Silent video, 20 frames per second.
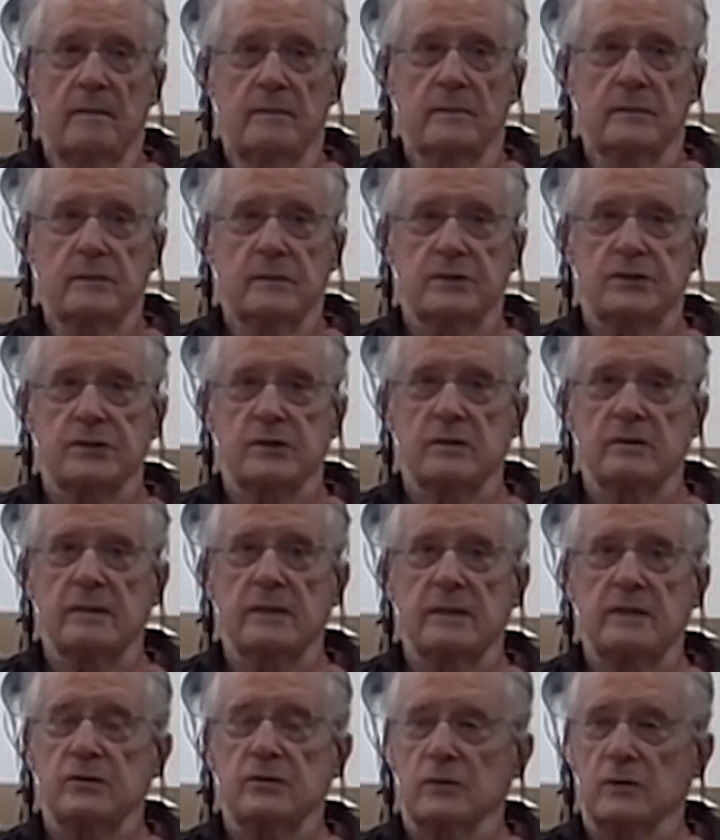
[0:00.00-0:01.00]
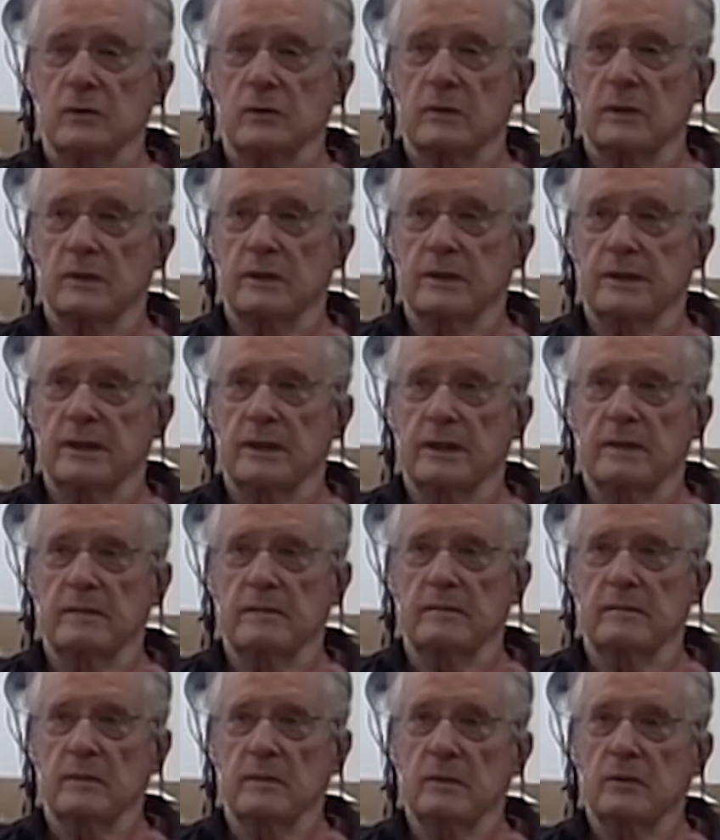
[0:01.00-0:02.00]
Steer me toward
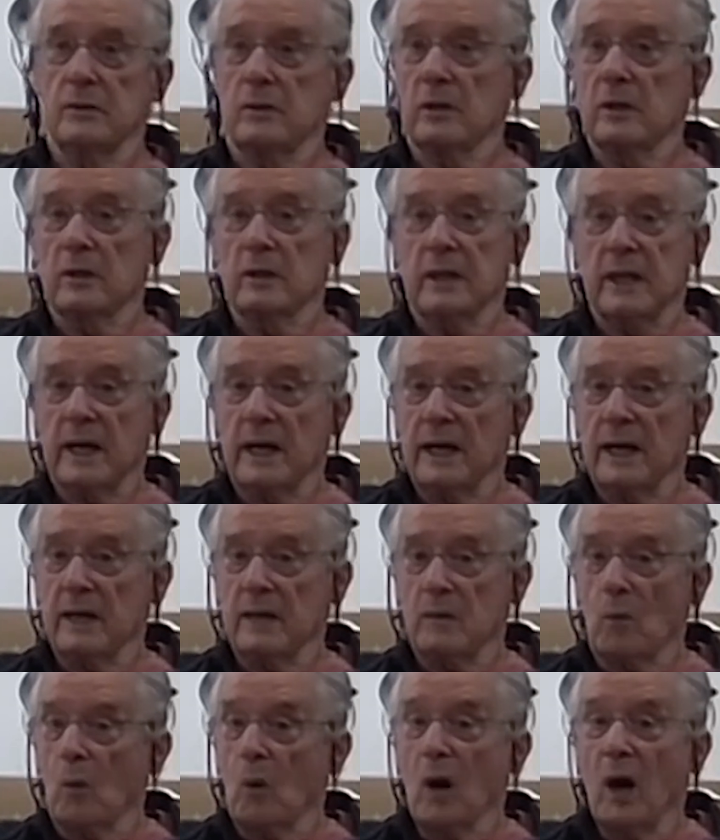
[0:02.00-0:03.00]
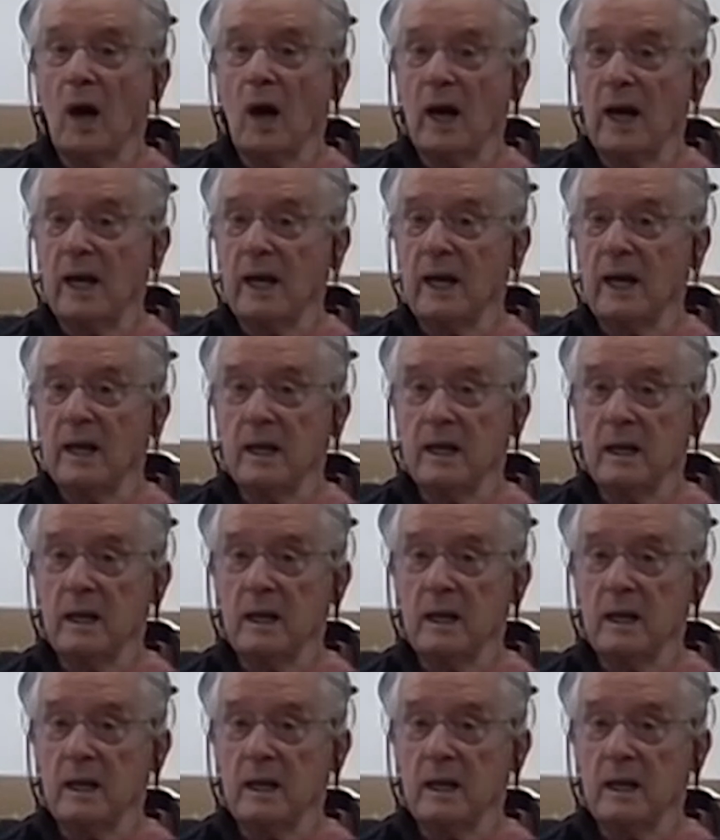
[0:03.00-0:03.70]
who to look at, why,